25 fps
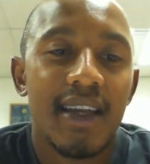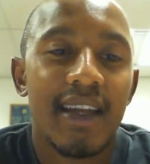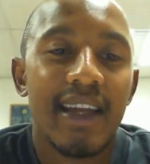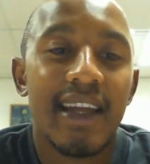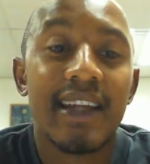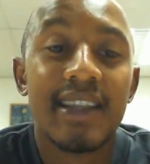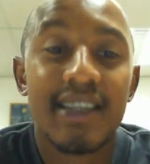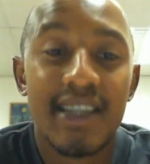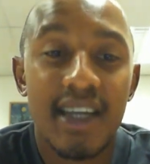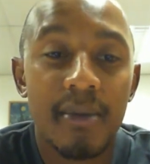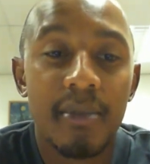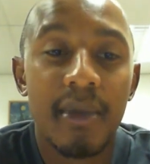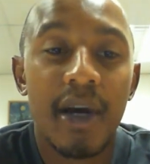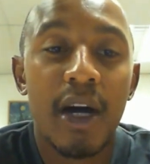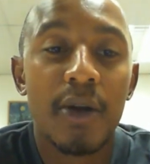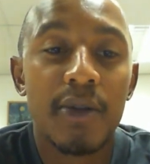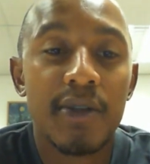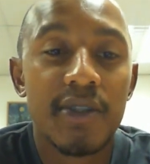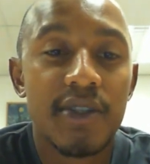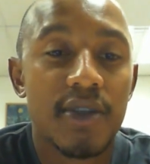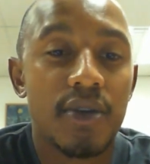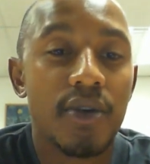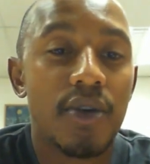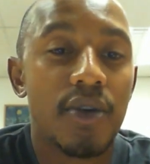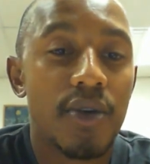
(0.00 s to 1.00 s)
"it
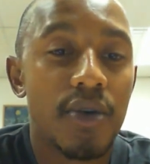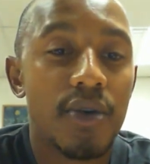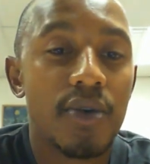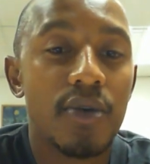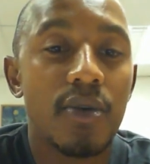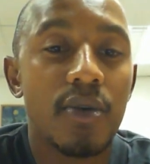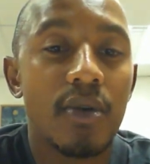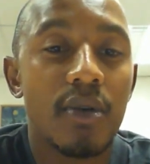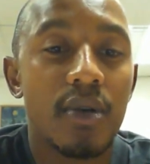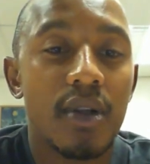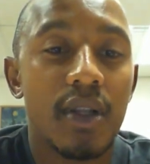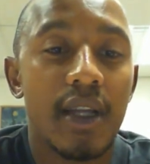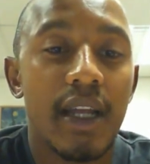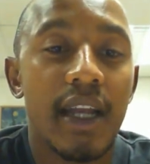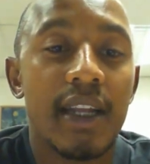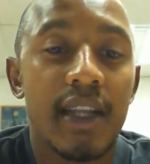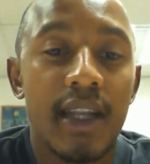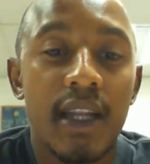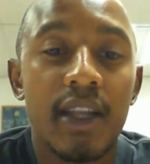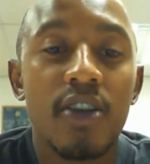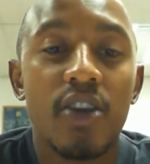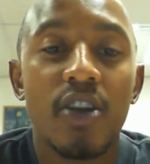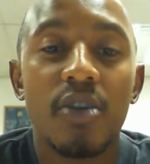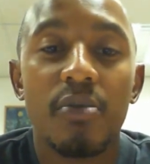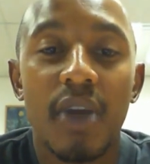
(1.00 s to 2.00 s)
amounts to cruel and
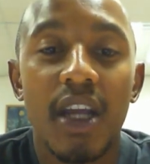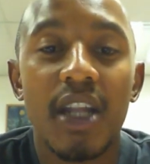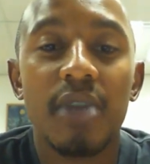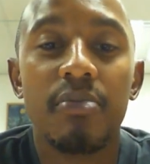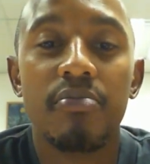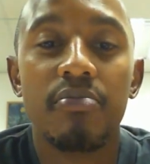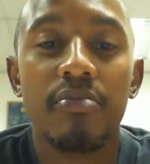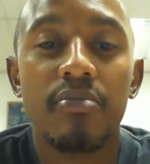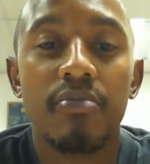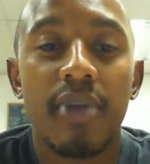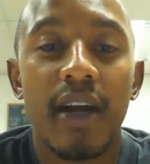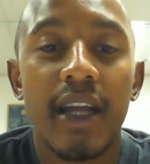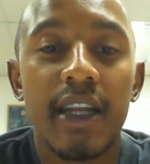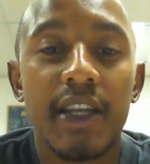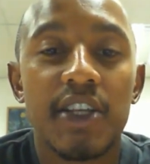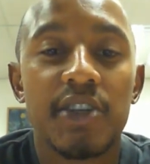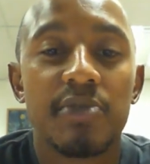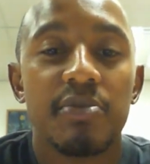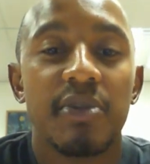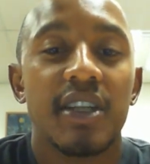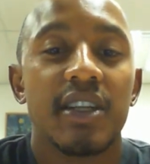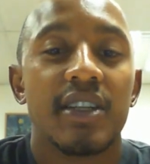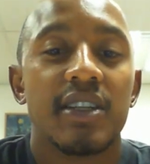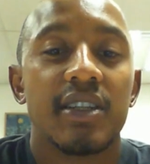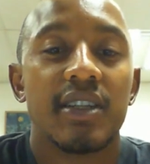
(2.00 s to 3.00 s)
inhumane
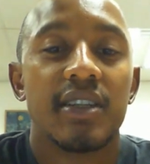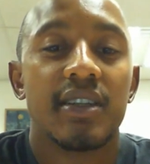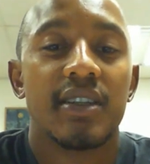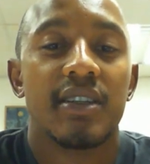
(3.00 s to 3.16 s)
punishment."